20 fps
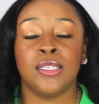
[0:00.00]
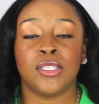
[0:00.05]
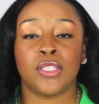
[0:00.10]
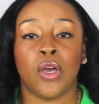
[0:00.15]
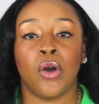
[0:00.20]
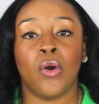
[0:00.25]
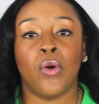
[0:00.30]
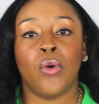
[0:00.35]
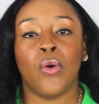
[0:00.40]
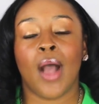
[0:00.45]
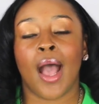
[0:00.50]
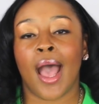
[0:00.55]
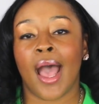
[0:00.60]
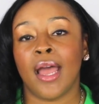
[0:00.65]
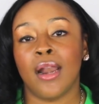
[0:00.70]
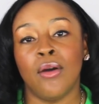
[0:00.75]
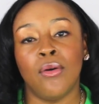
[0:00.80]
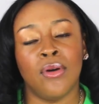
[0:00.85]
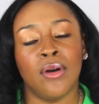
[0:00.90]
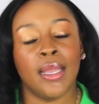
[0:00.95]
So
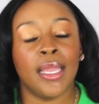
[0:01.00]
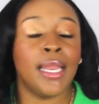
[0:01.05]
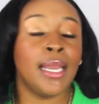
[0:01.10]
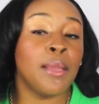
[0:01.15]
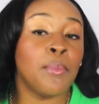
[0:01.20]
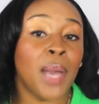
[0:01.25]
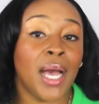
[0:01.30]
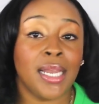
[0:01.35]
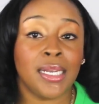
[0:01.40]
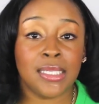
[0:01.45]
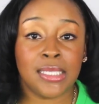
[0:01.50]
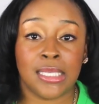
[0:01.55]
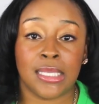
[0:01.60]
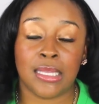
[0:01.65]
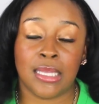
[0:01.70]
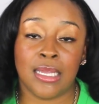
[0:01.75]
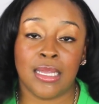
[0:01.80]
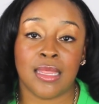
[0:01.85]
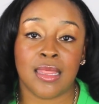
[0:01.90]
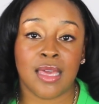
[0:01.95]
I don't want anybody to
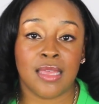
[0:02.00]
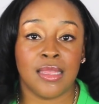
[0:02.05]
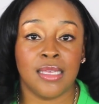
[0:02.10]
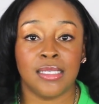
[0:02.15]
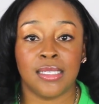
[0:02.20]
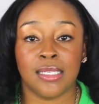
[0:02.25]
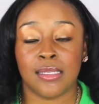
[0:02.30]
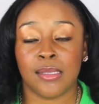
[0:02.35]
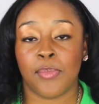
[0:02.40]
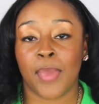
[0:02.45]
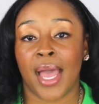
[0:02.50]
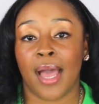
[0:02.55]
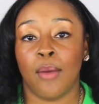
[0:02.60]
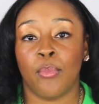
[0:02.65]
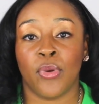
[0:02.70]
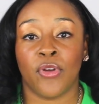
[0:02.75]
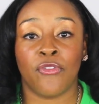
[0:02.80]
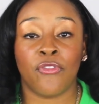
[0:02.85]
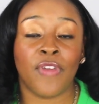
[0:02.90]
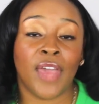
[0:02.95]
think that this is
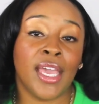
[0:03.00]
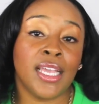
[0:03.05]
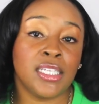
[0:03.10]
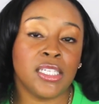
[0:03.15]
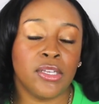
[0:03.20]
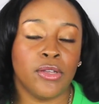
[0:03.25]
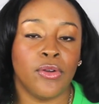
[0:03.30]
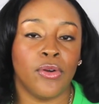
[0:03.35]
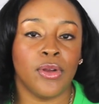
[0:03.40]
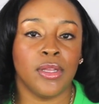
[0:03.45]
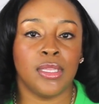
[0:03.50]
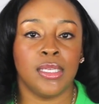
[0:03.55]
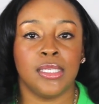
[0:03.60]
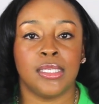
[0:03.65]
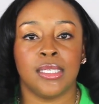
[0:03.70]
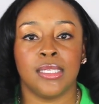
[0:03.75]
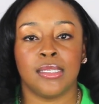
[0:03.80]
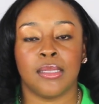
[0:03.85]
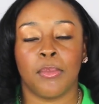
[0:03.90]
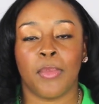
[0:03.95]
about perfection or
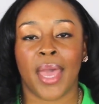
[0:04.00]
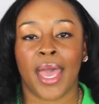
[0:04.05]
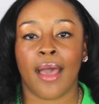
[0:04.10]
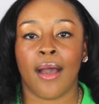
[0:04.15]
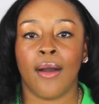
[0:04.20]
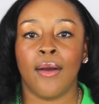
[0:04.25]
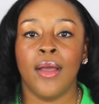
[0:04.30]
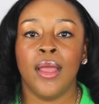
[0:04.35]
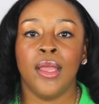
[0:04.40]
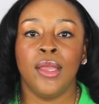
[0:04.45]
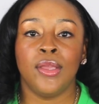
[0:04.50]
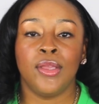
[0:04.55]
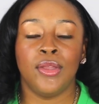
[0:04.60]
this is about,